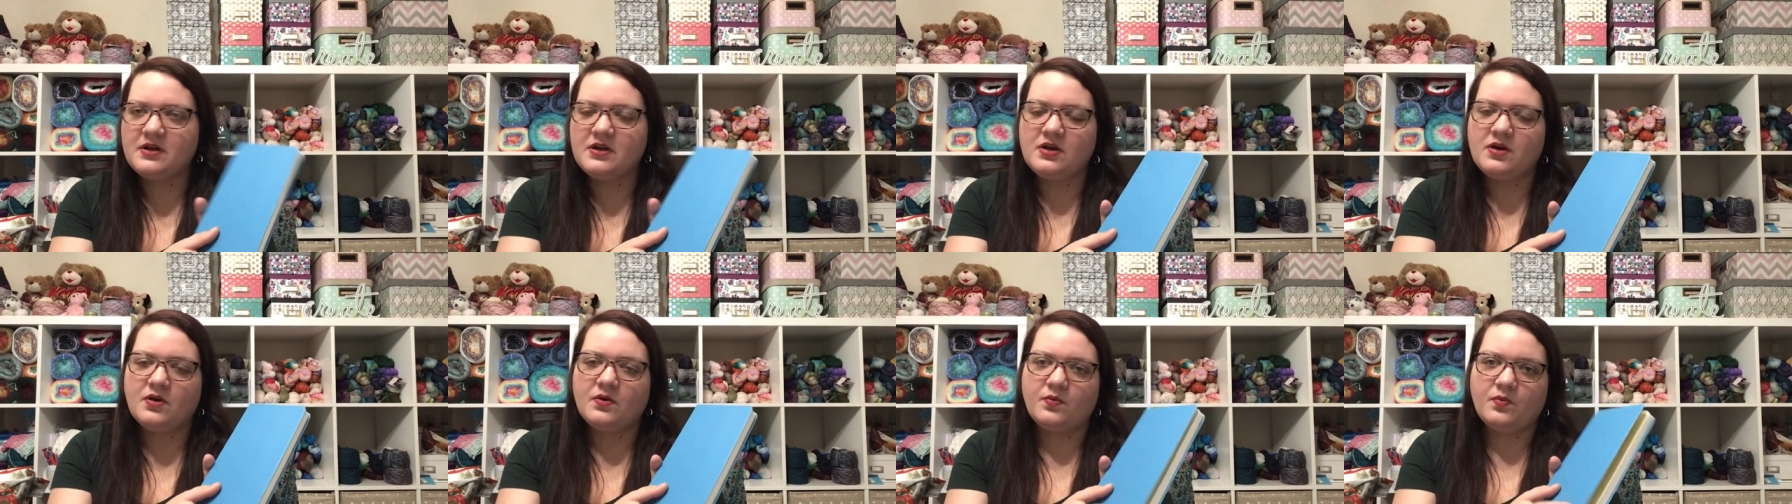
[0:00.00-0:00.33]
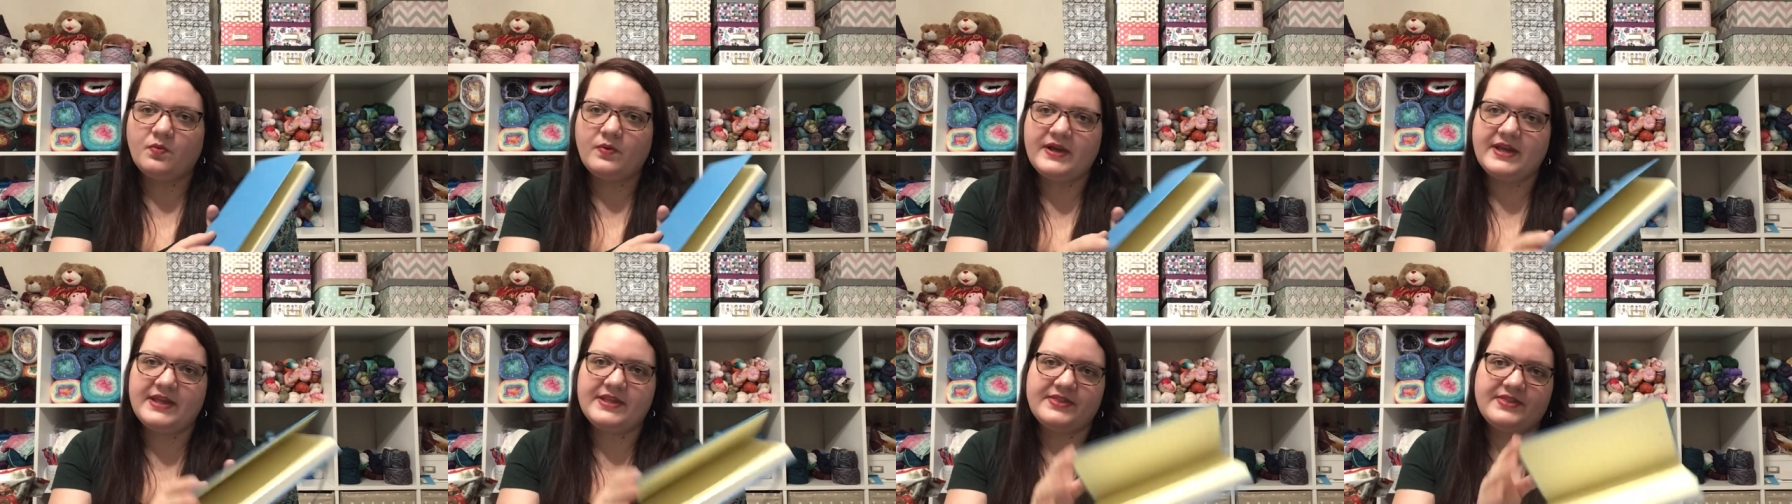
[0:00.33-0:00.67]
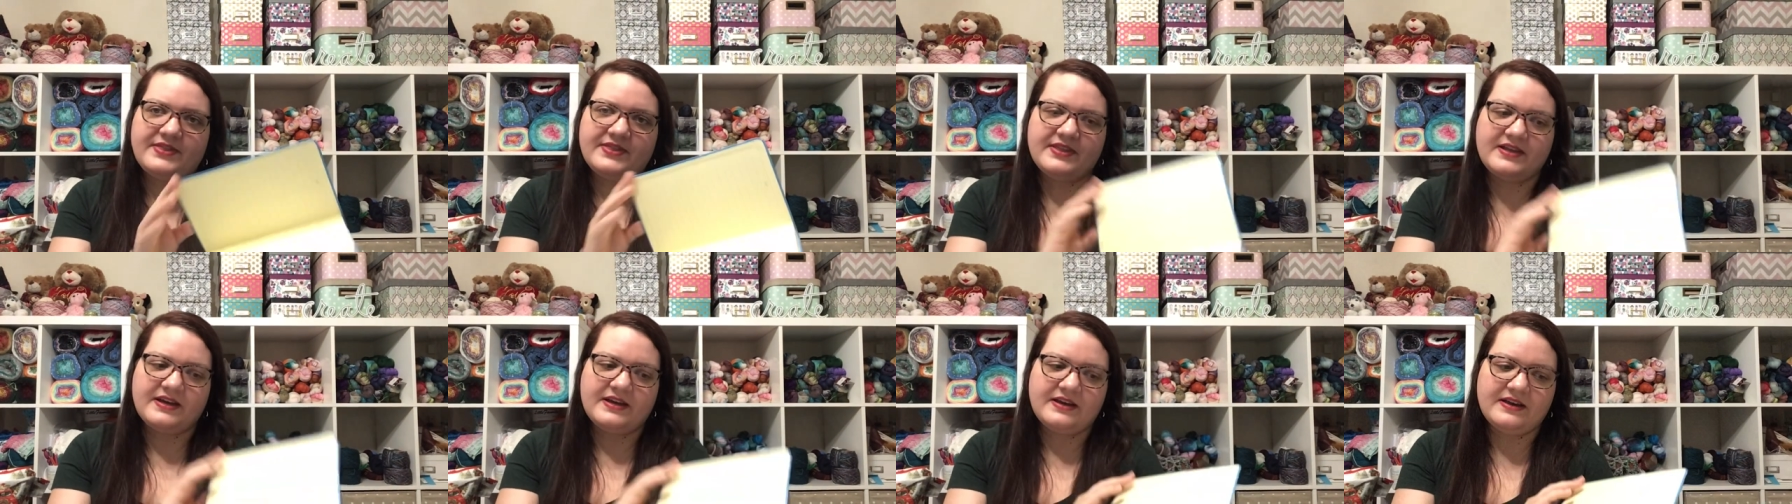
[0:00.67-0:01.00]
with
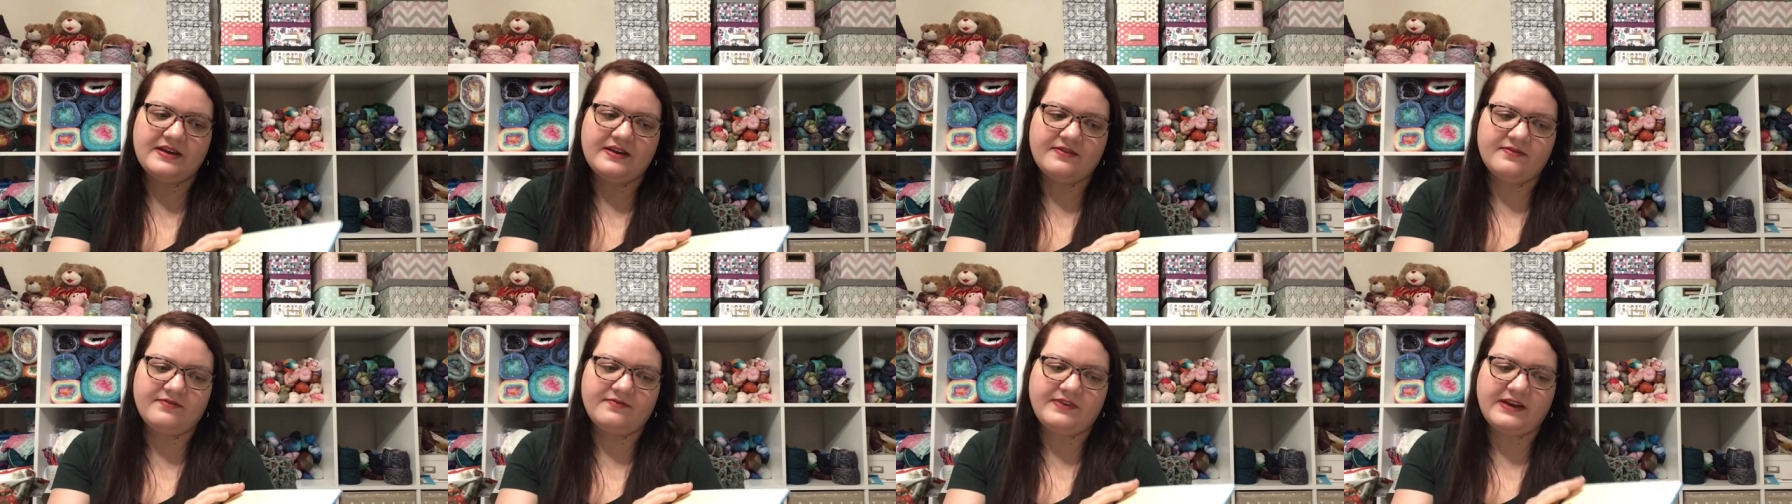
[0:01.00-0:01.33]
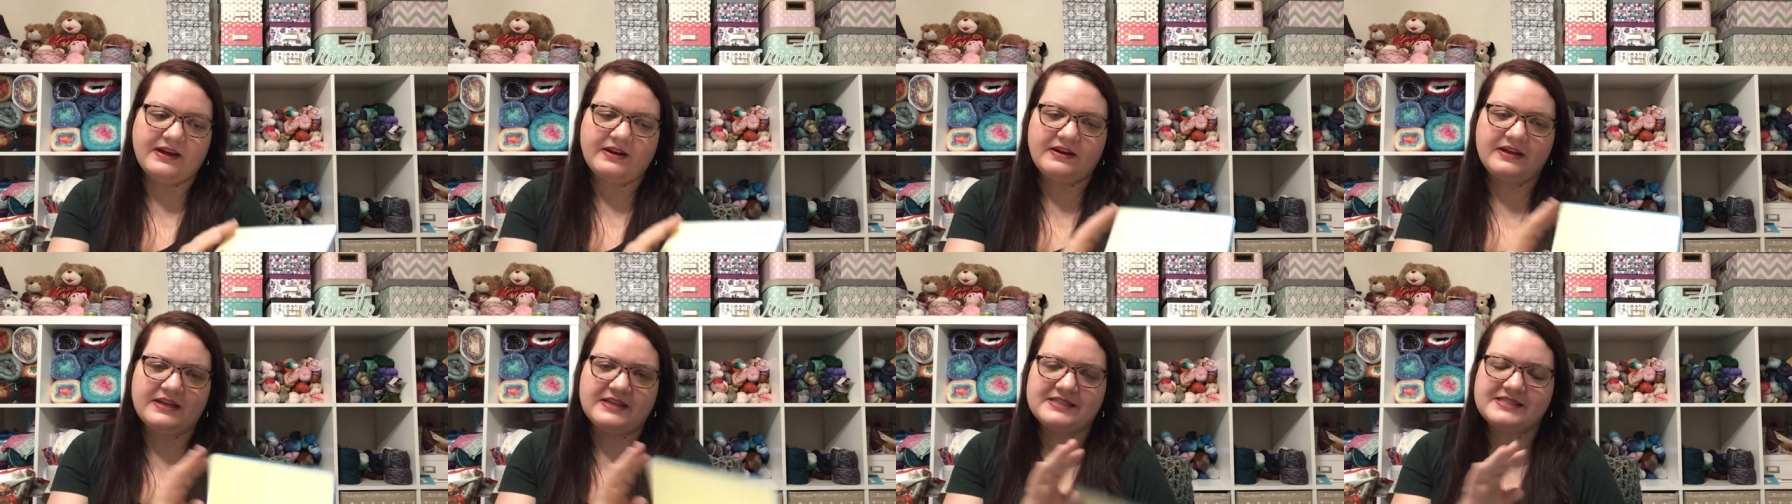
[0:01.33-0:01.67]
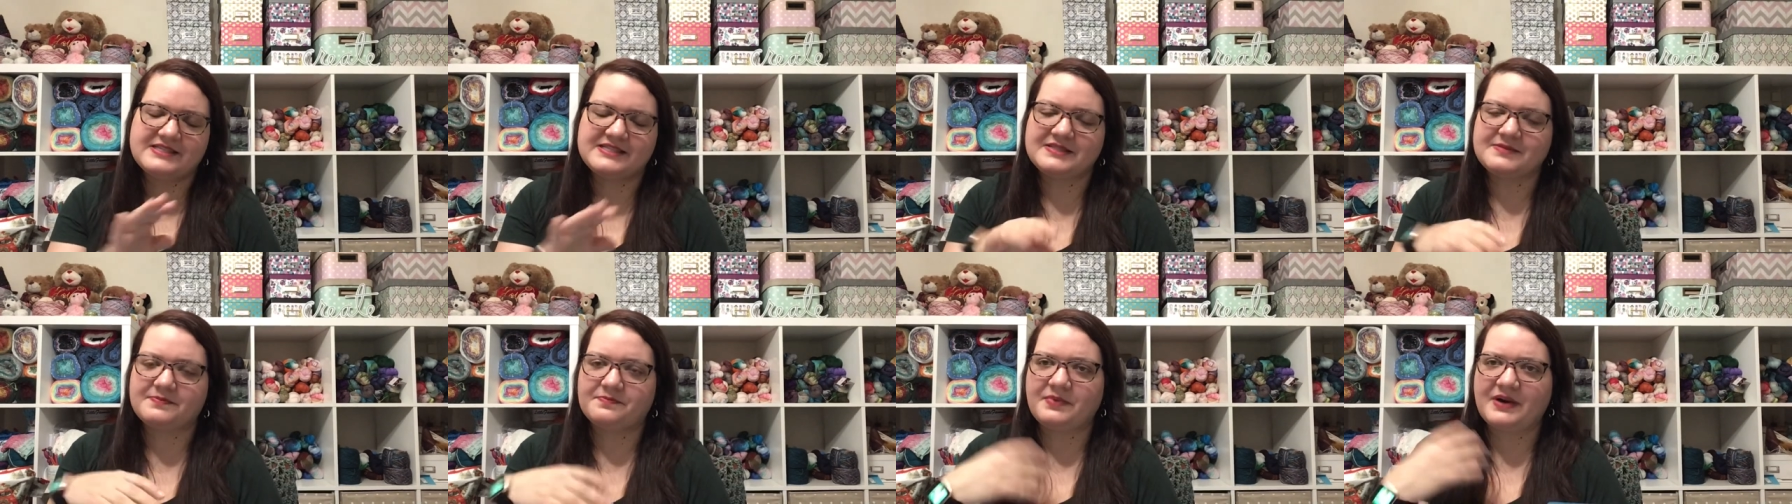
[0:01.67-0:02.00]
the various
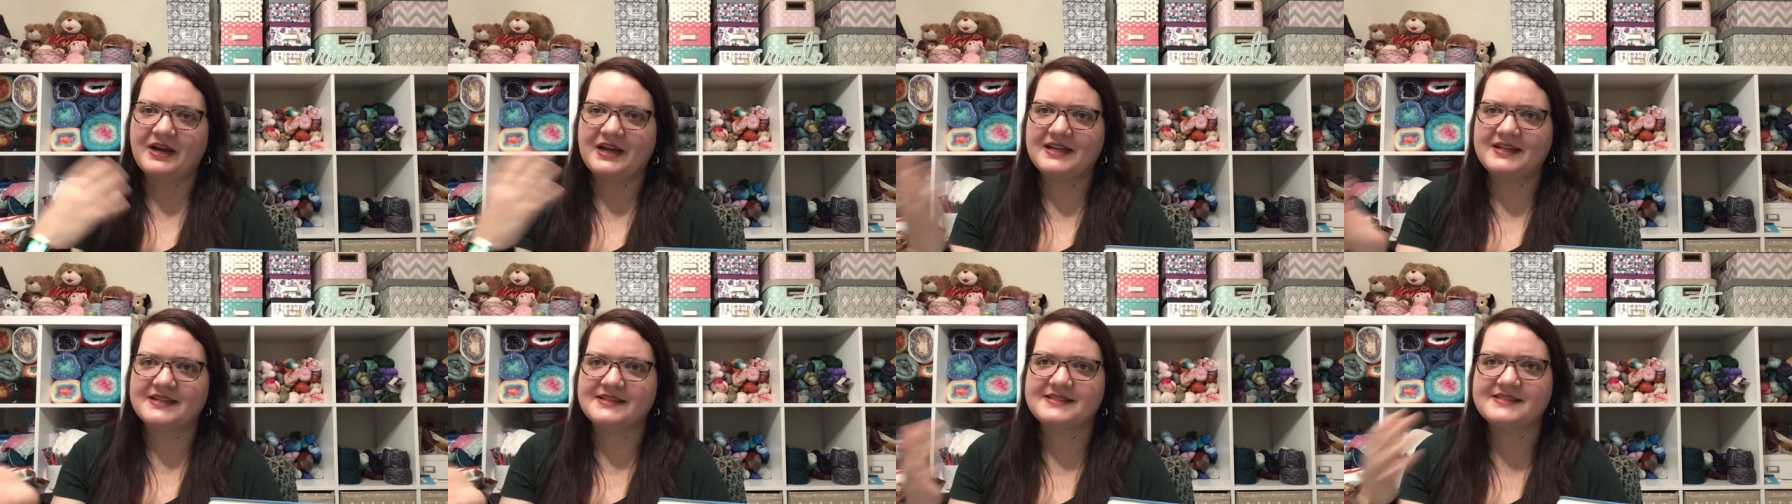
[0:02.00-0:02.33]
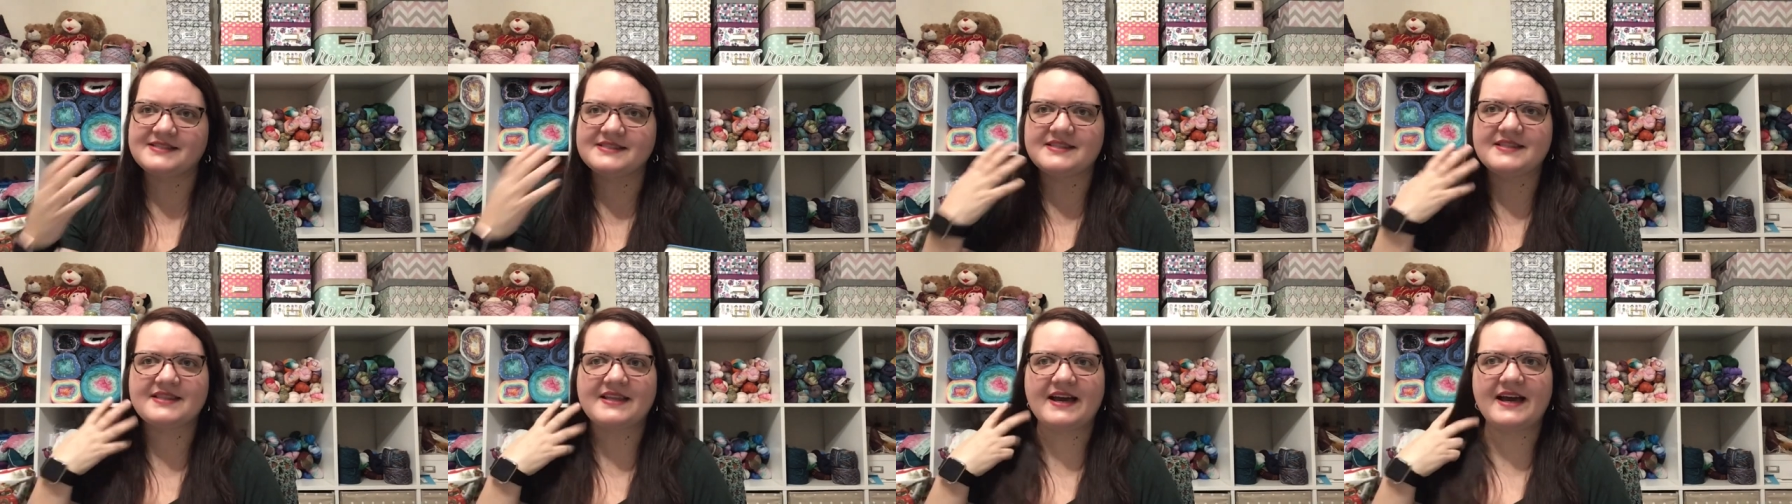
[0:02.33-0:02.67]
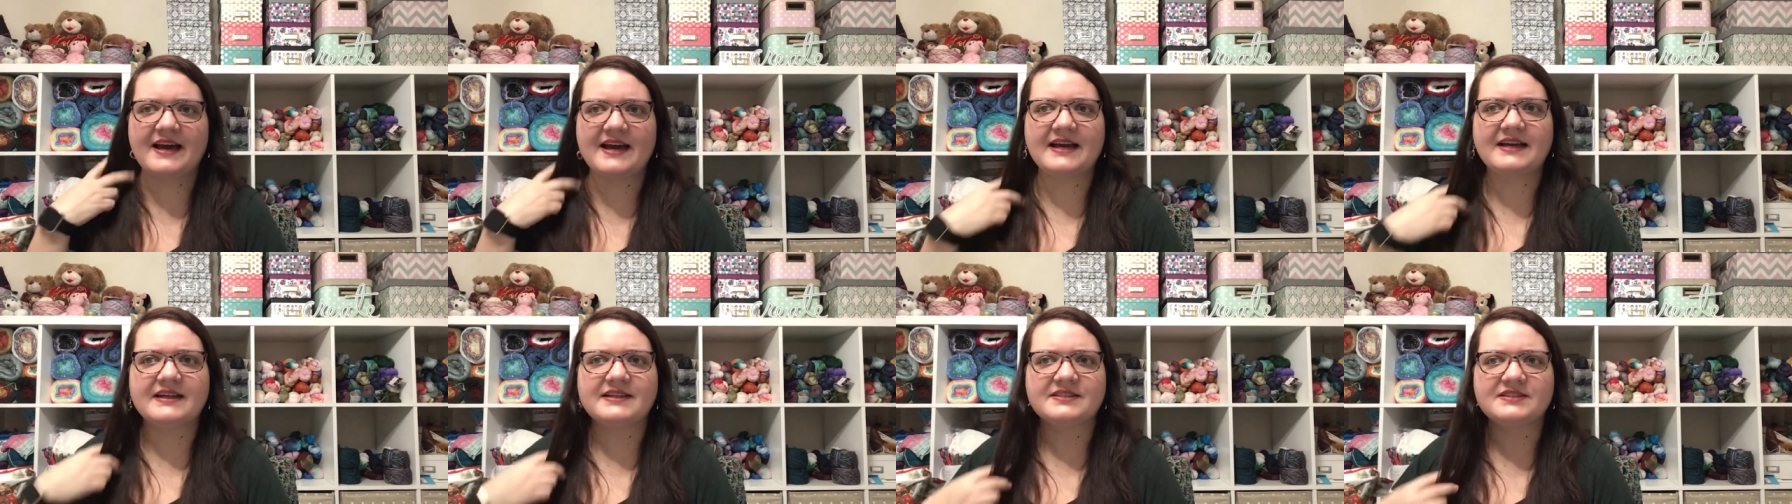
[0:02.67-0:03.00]
spreads
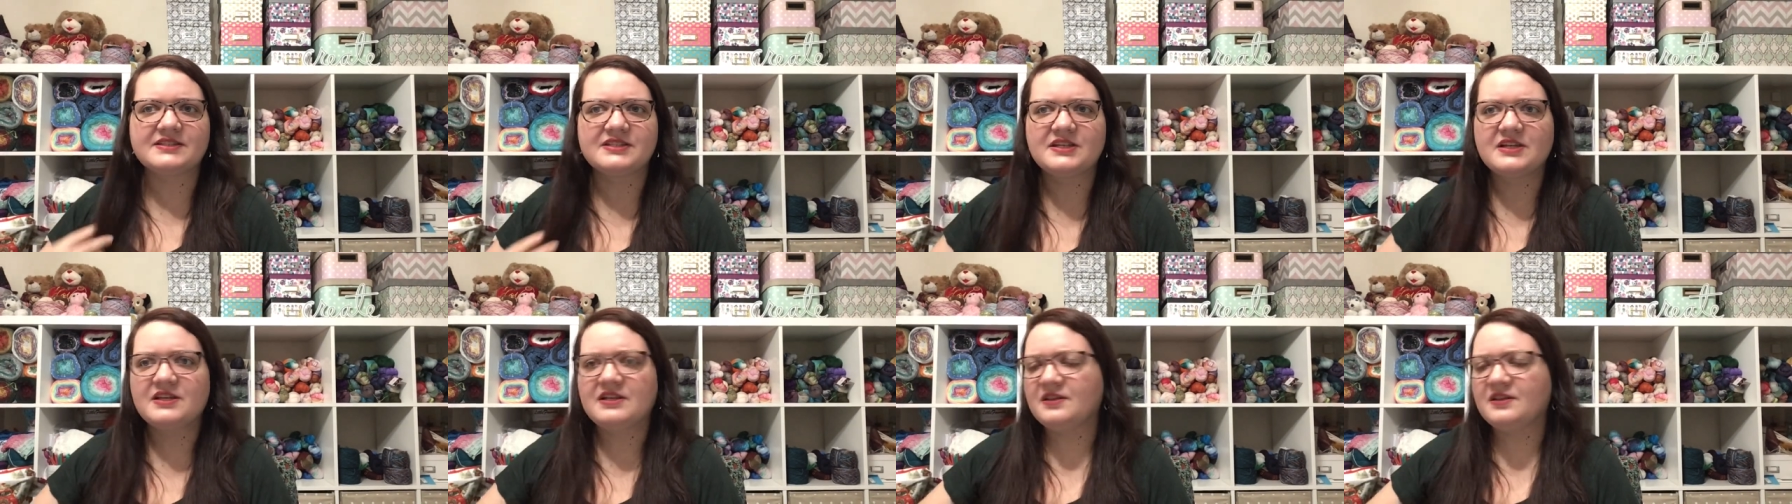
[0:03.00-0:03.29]
that